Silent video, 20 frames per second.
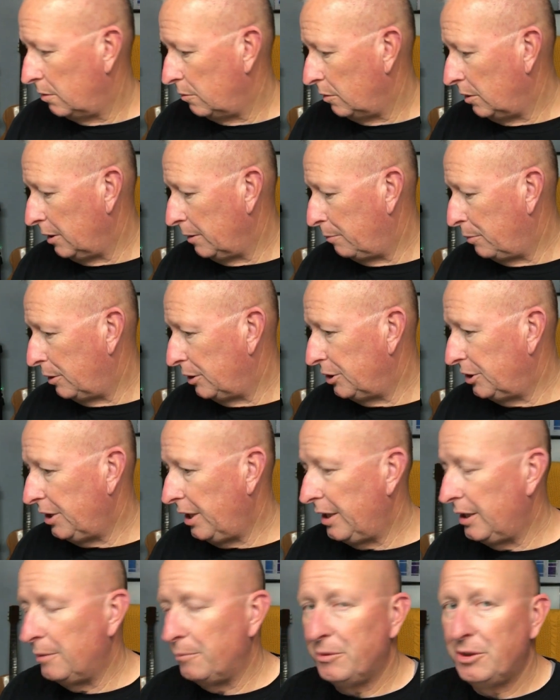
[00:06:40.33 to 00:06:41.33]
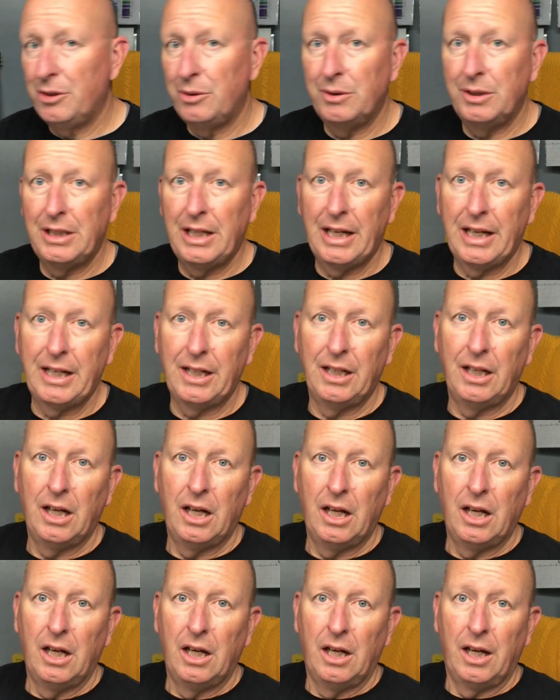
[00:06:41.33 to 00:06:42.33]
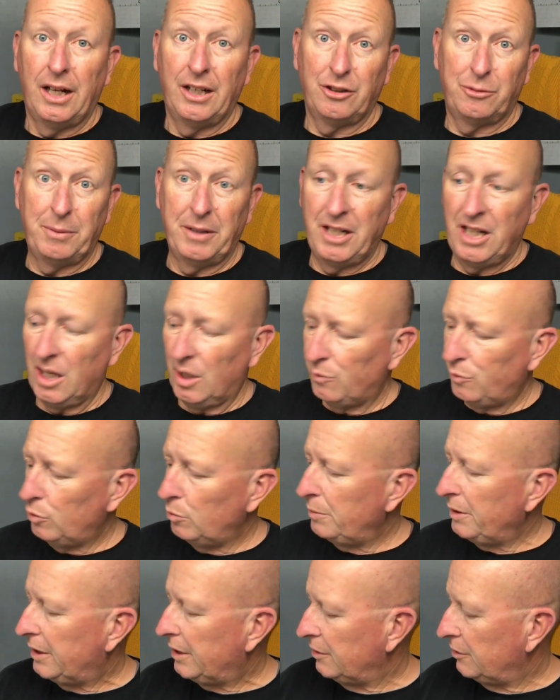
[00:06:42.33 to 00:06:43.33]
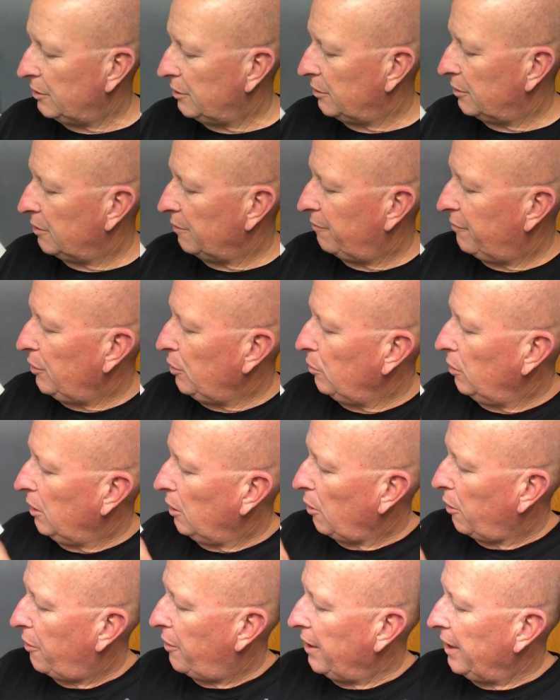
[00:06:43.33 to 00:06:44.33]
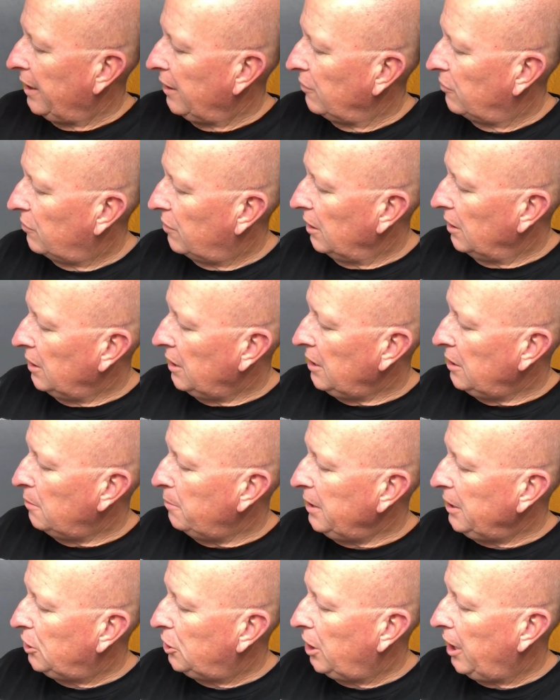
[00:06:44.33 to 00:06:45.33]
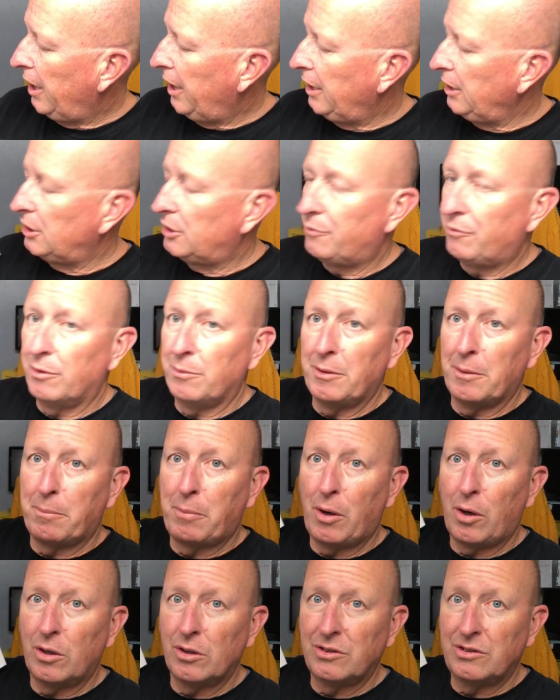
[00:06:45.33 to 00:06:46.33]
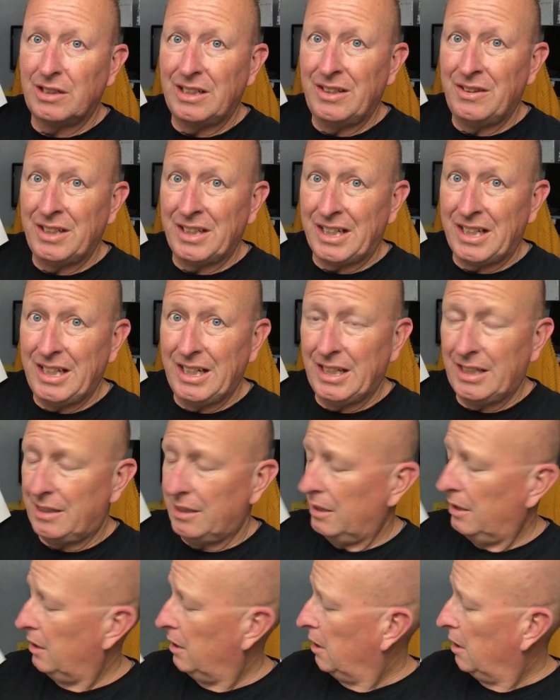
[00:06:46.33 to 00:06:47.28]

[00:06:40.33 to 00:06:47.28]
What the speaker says: Really appreciate him doing that. And it's been helpful because there's a few little things that need to be changed from the parts in the kit.